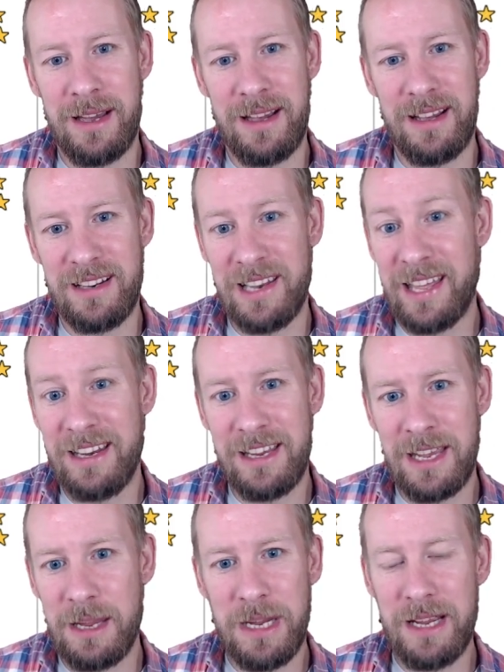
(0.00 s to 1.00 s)
Lady
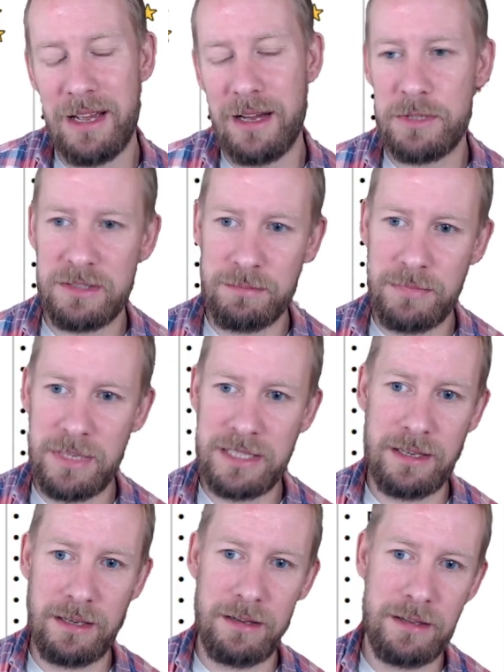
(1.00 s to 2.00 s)
Kimmy, I'm just
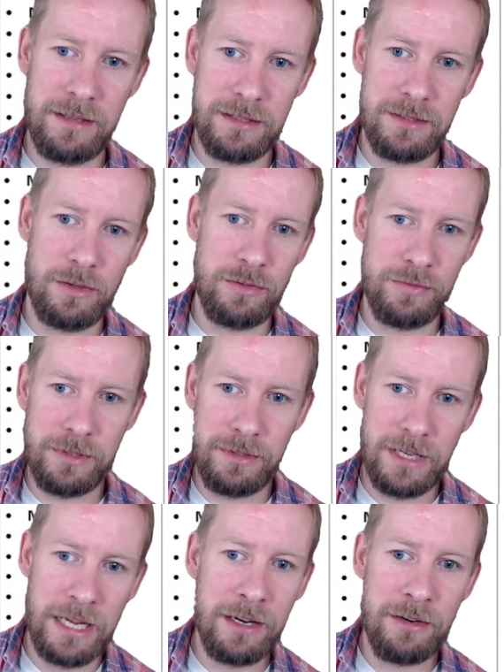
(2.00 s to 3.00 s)
missing a lot of the sort of
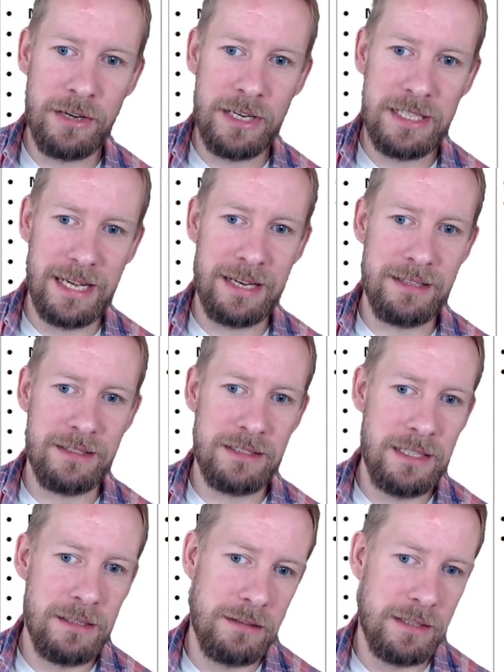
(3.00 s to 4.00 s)
increase and
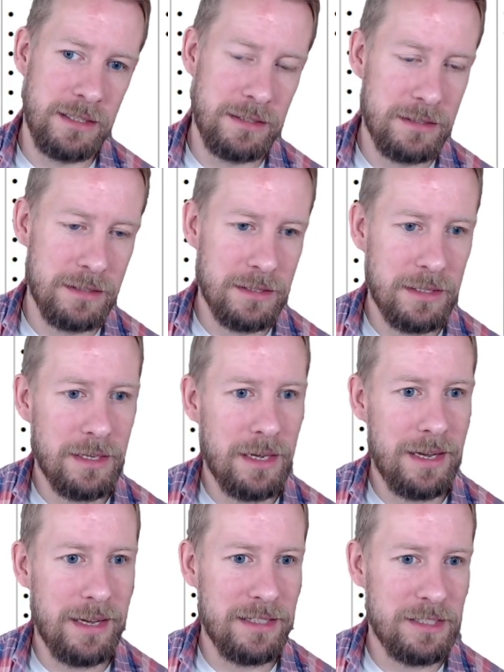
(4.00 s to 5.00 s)
decrease
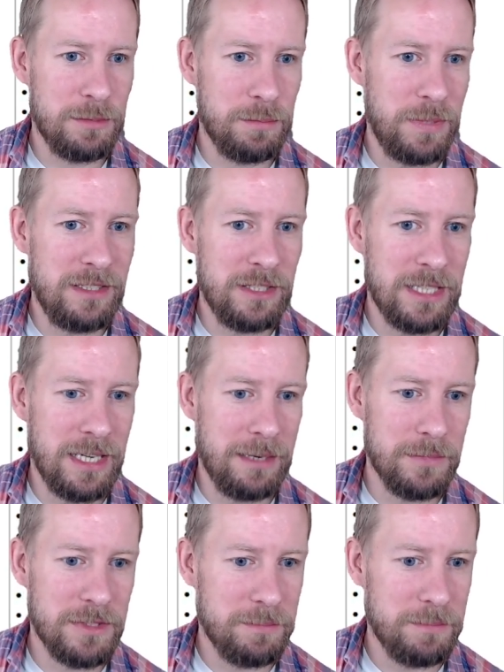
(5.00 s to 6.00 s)
speed champs.